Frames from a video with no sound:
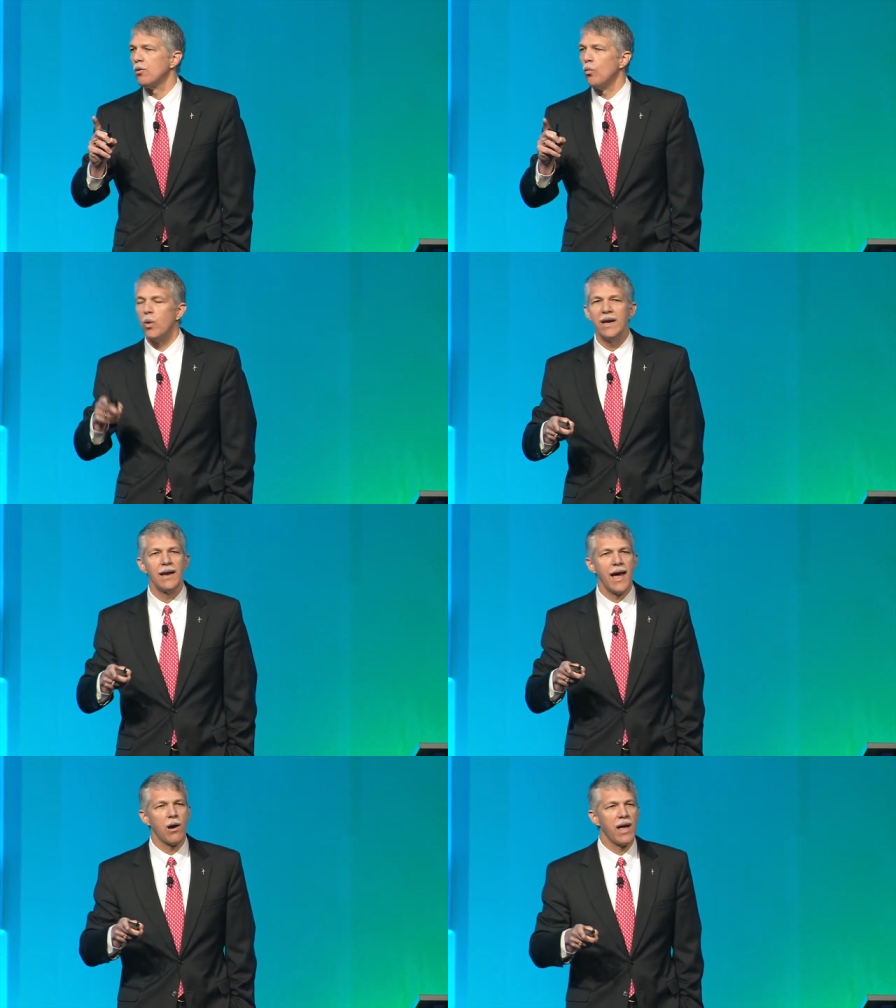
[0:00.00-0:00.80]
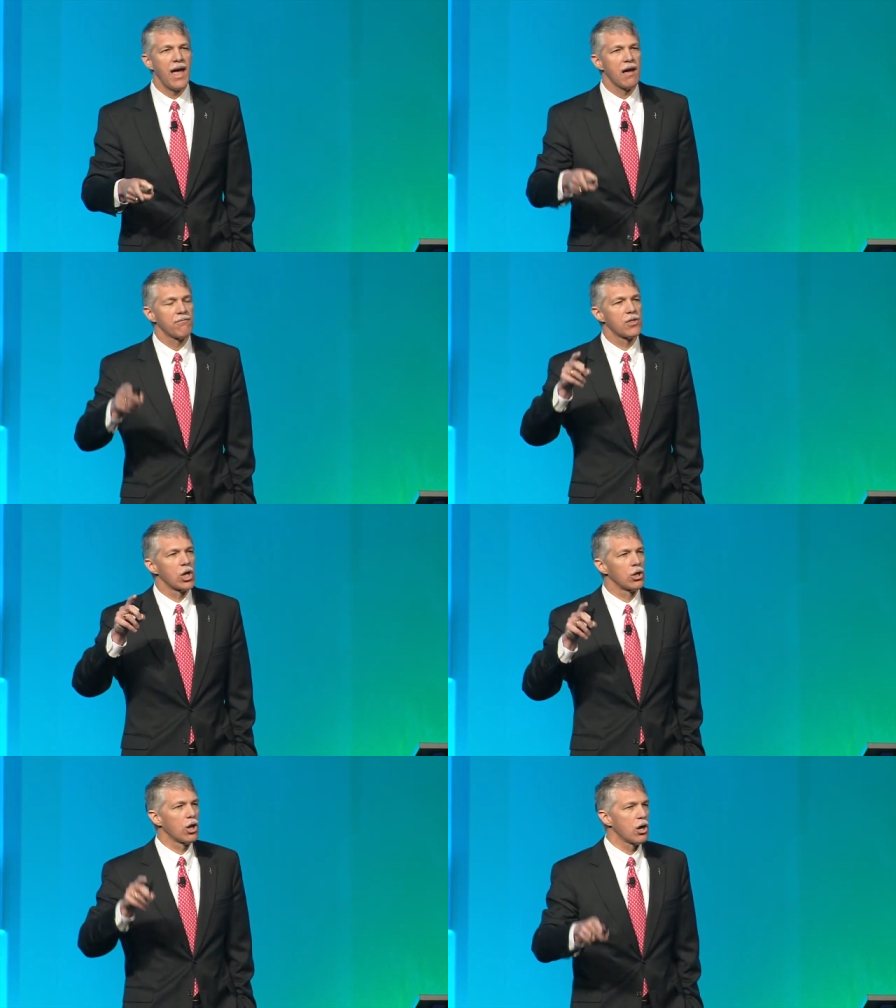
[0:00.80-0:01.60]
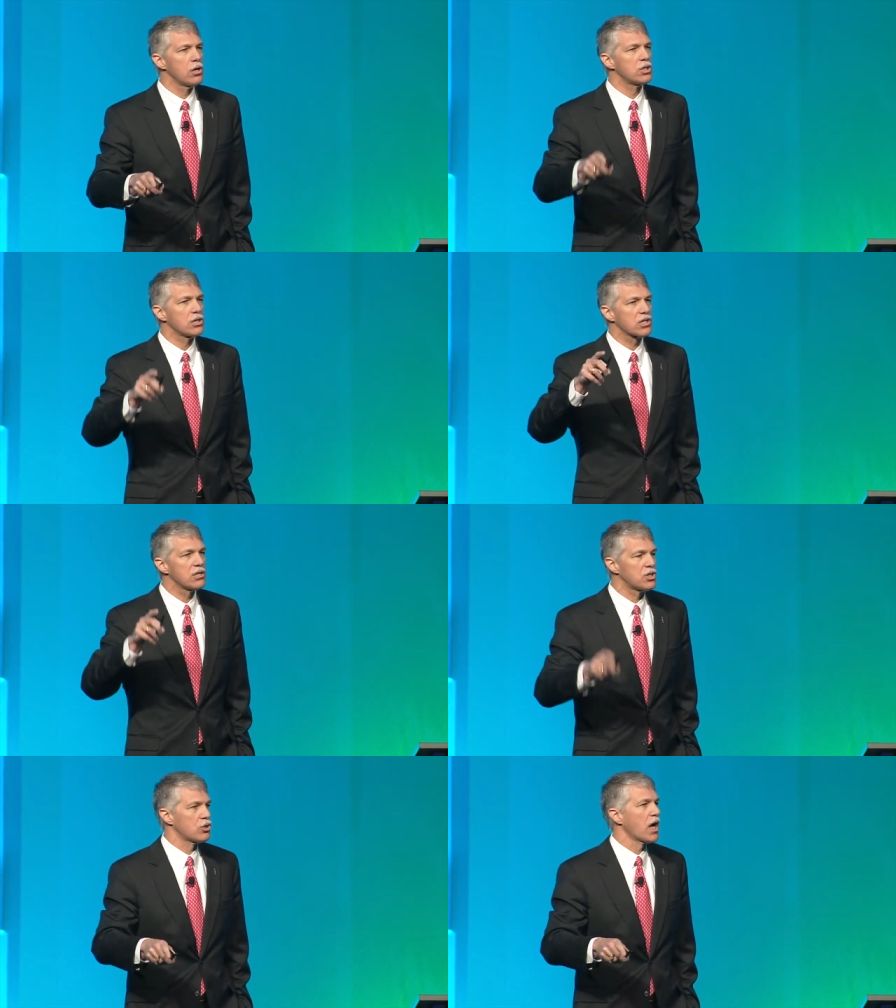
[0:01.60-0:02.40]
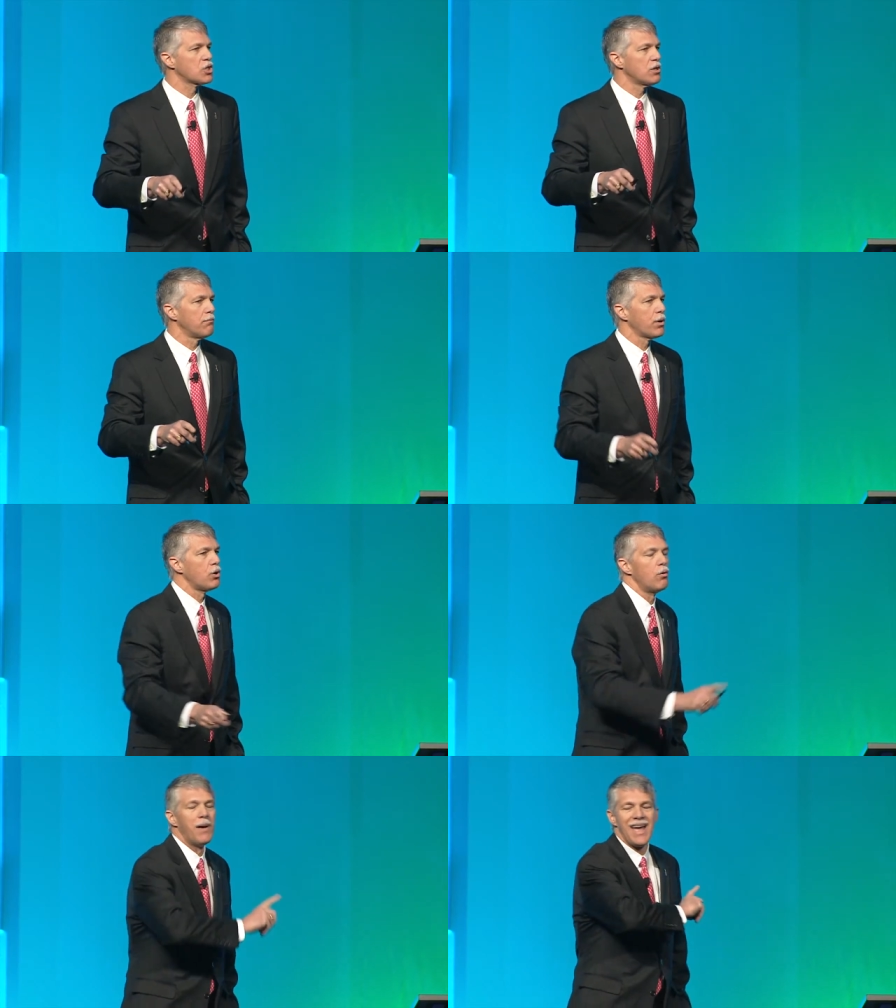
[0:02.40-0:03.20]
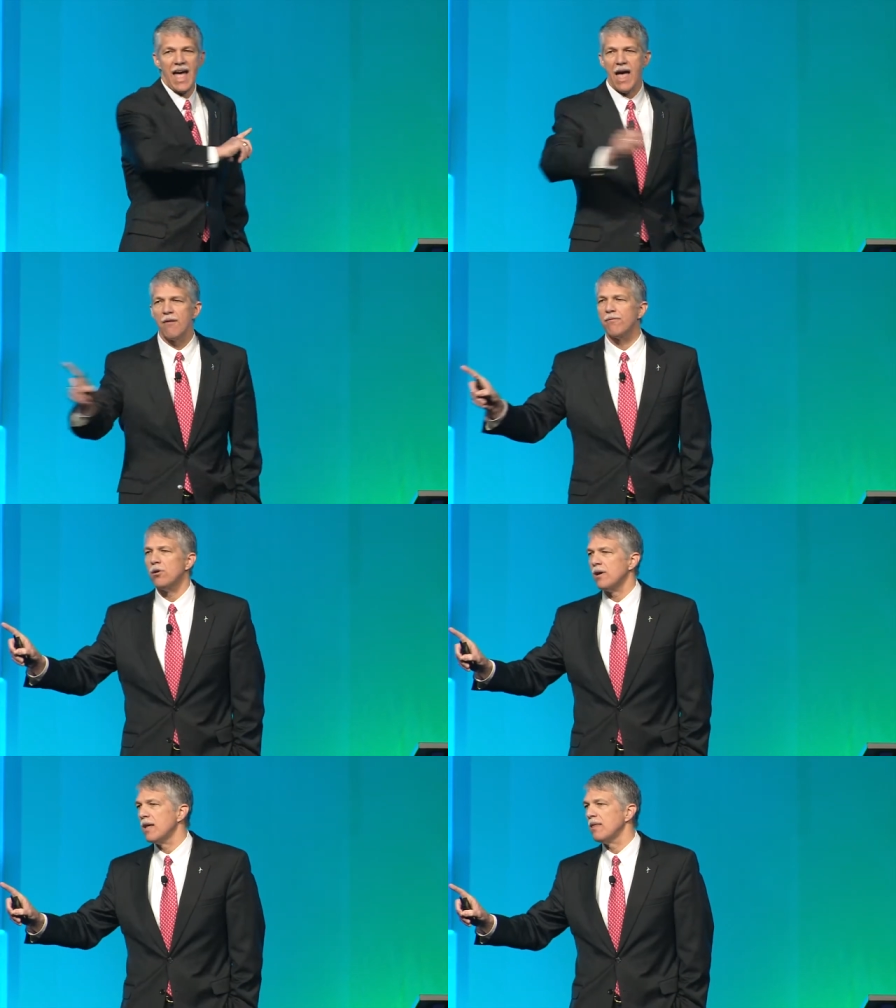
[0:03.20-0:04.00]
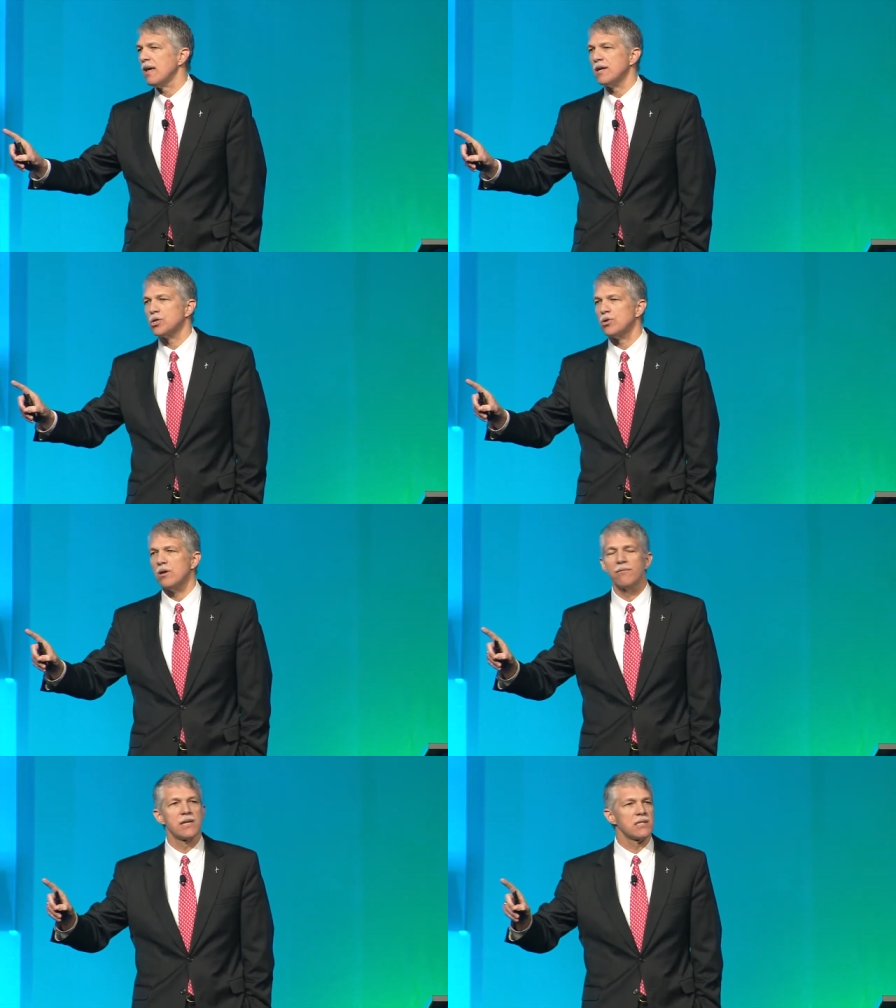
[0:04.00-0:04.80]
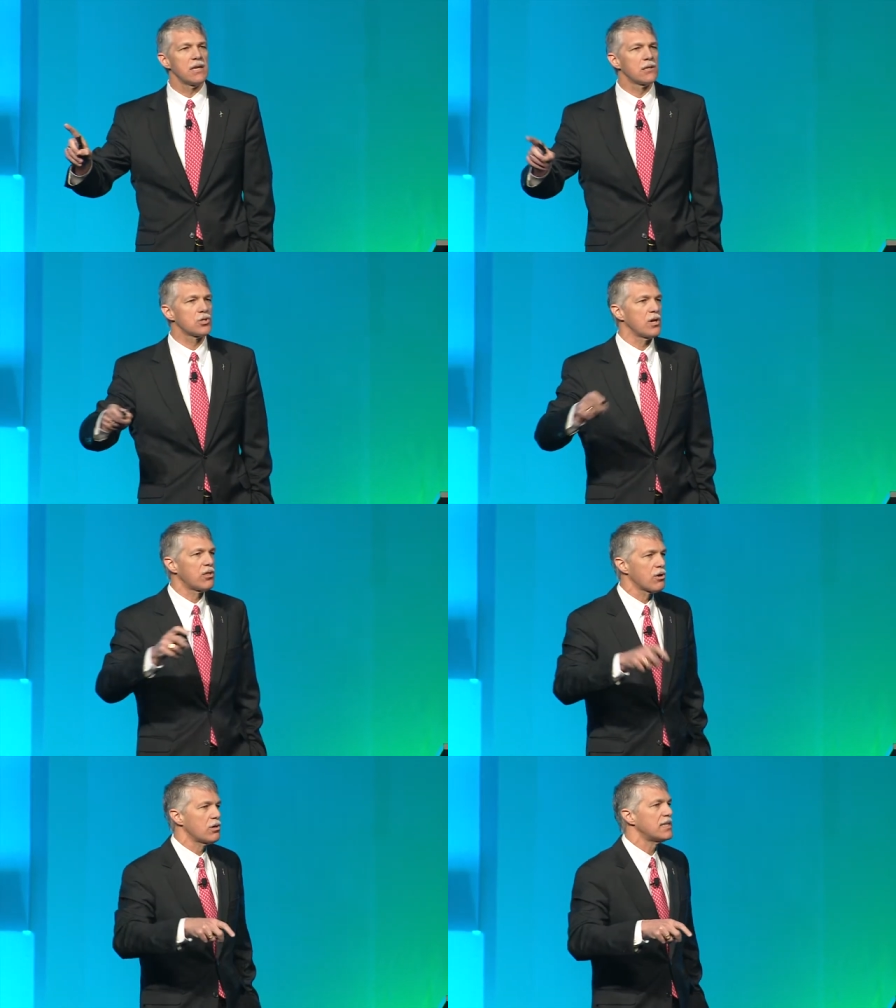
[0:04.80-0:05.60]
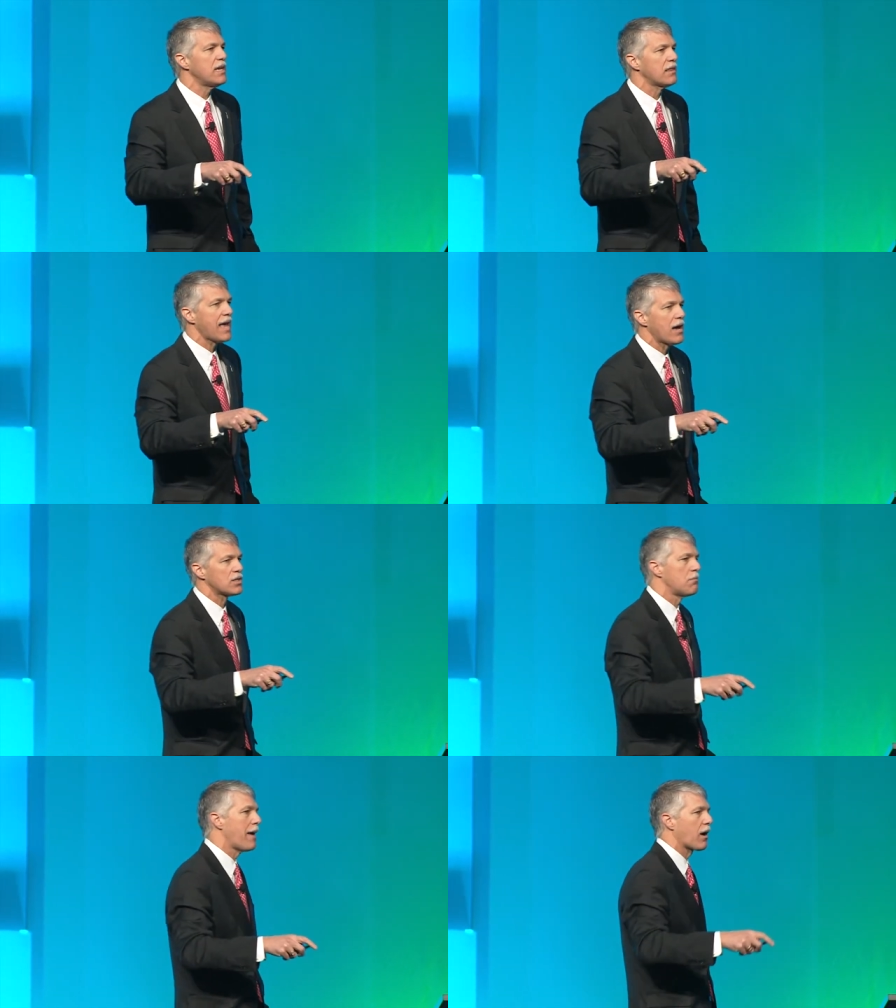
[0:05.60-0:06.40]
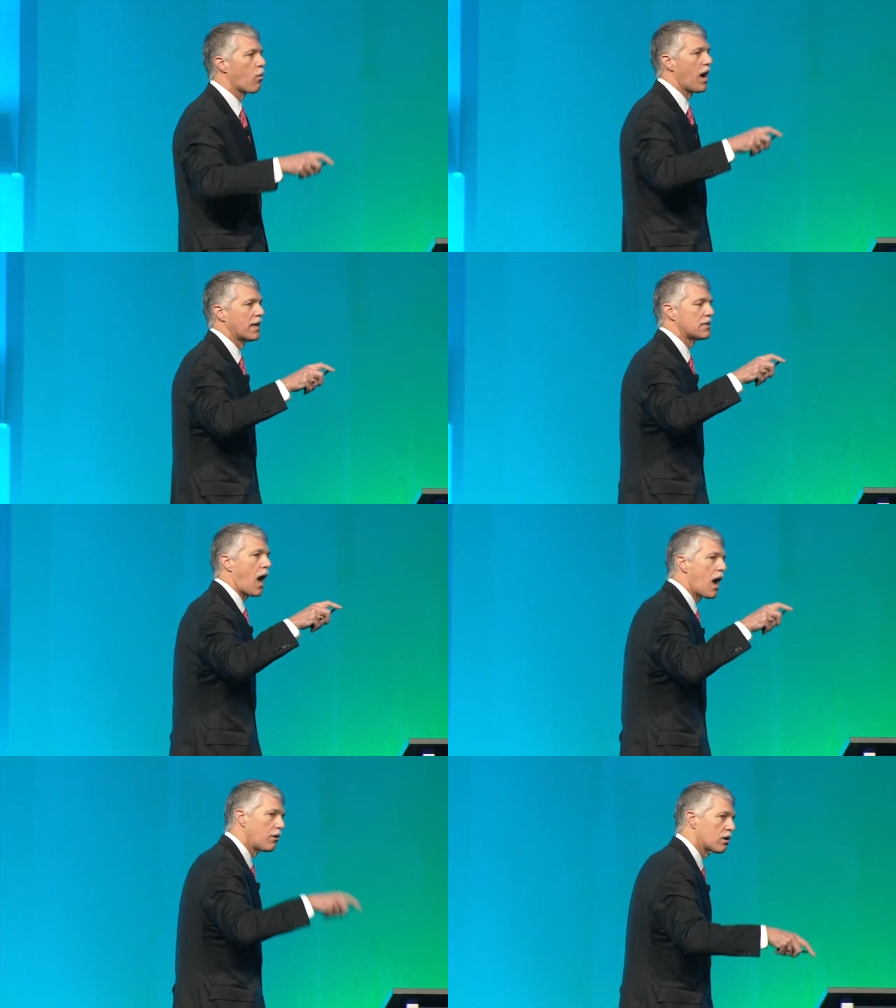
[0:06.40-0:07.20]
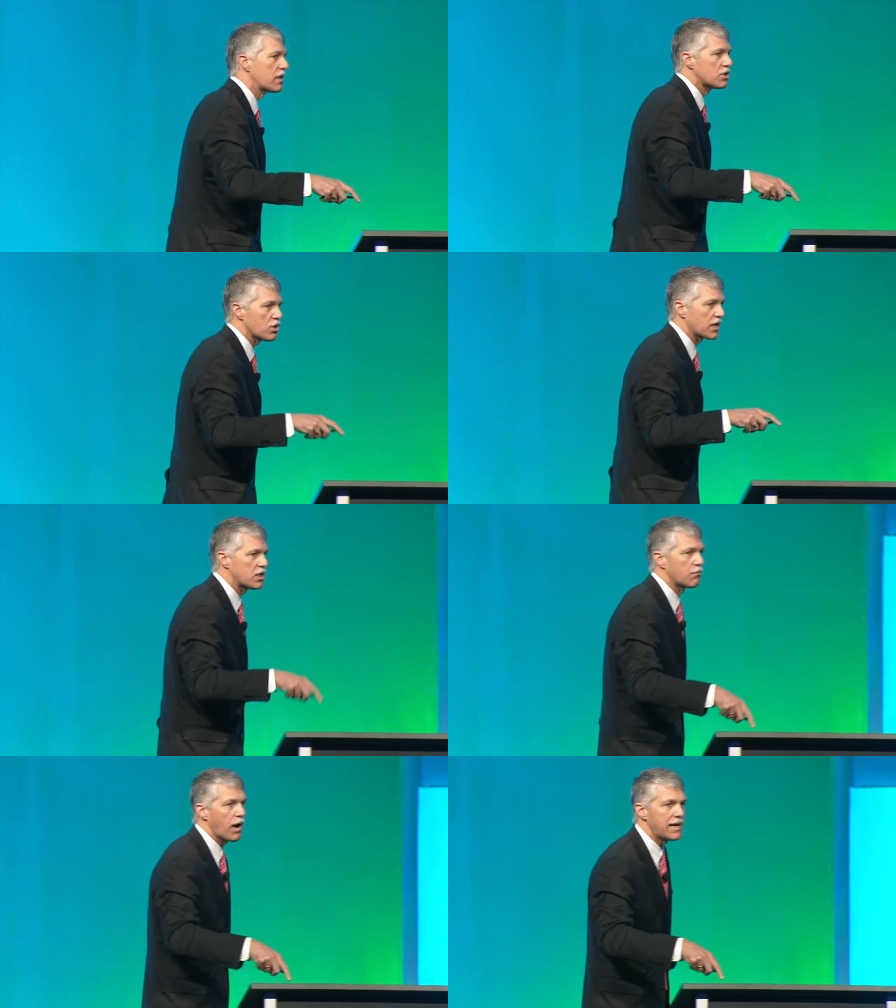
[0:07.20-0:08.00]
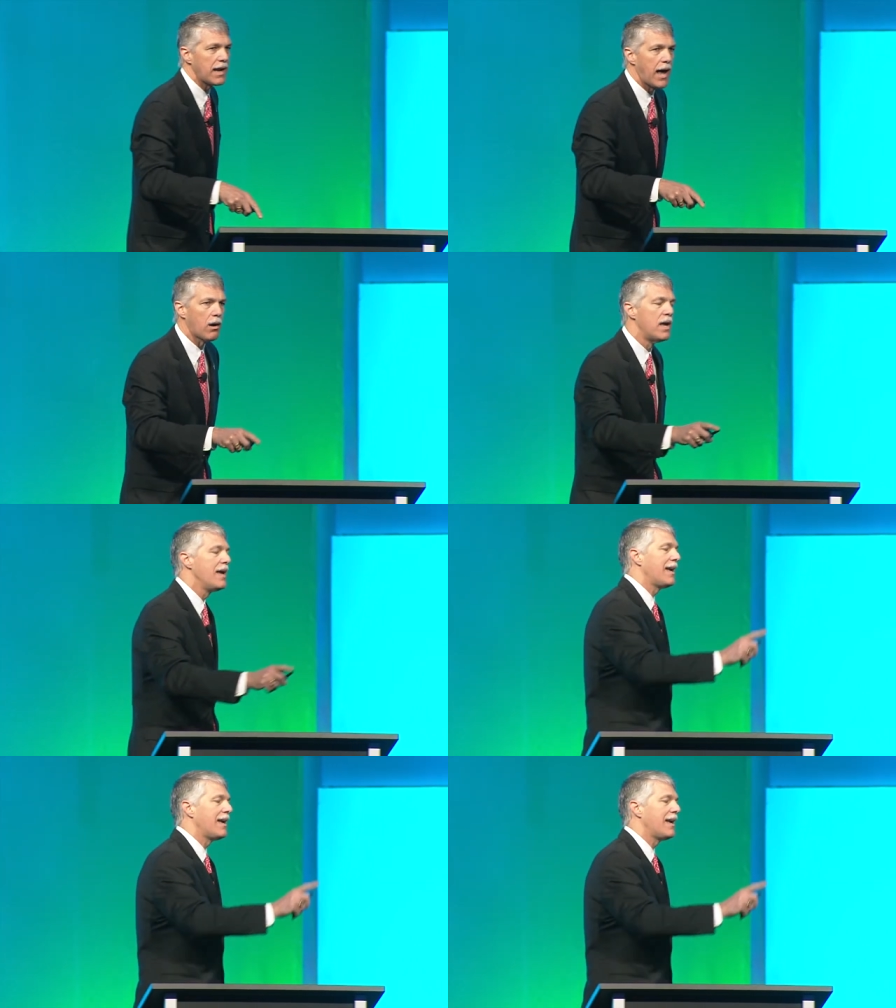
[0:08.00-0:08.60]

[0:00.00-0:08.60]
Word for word: we now have the largest construction boom ever in the history of this industry 13,000 megawatts under construction right now